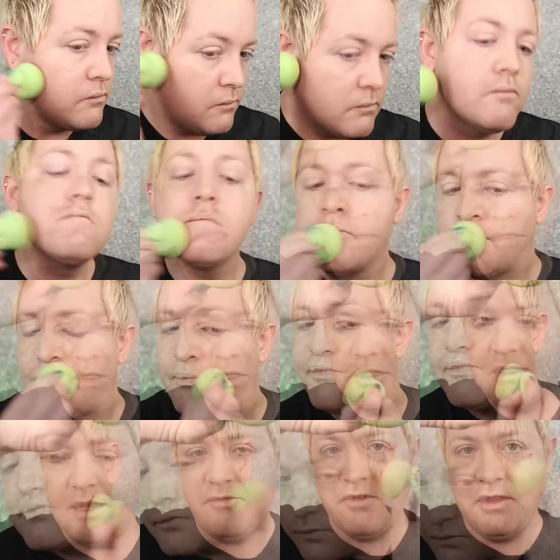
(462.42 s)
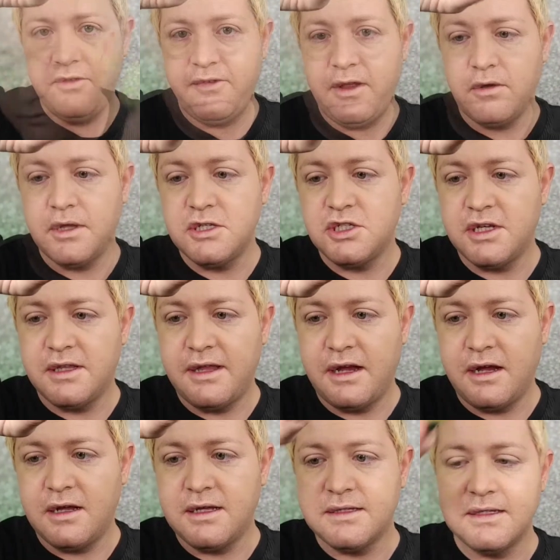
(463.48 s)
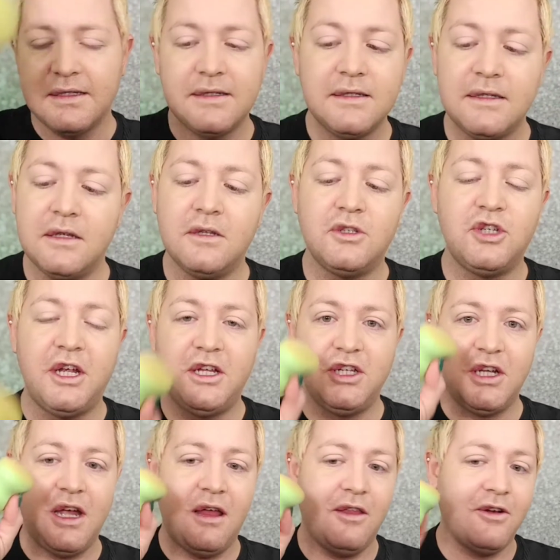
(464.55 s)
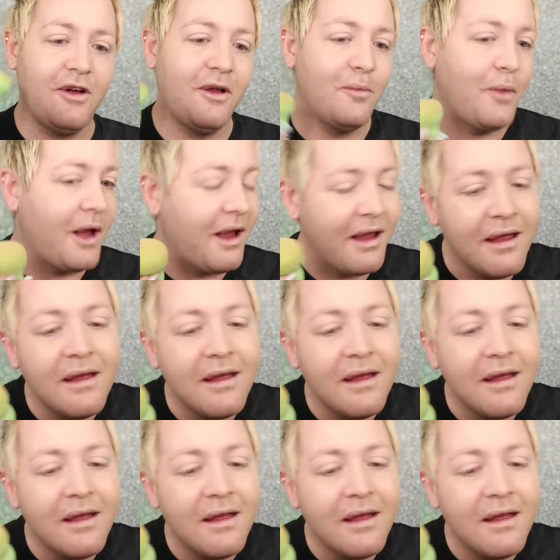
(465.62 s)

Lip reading: Yeah, so there's definitely foundation in there because it's changing color on my